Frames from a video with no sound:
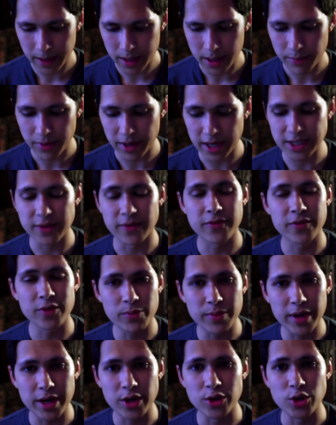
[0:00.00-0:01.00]
But as a
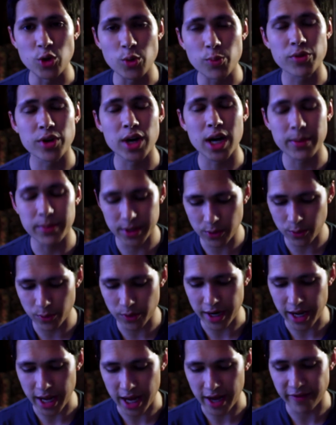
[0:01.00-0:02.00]
filmmaker, you probably
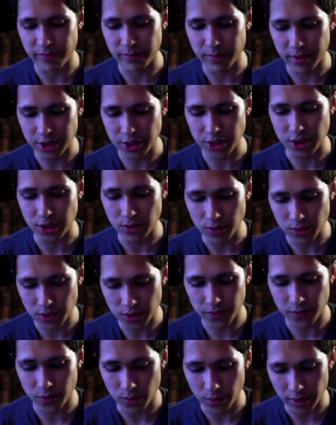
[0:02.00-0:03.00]
wouldn't have much use
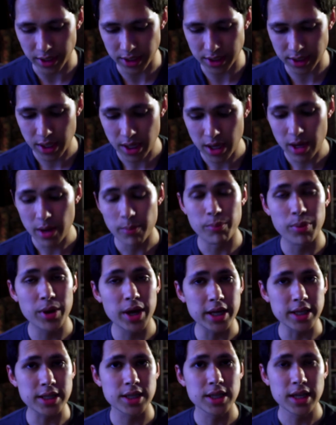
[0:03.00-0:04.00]
for it.
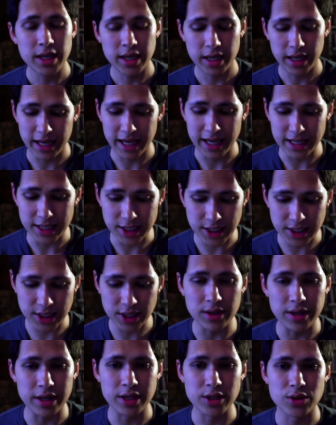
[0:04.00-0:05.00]
But it is
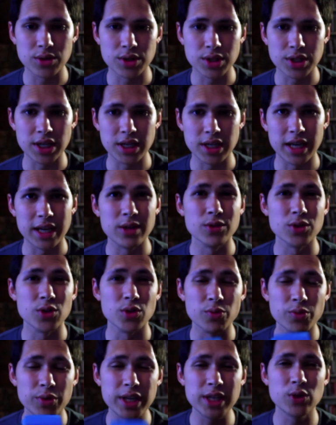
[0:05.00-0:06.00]
still interesting, and there's a
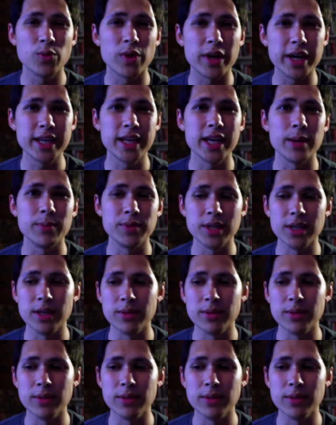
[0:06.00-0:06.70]
reason why I kept it.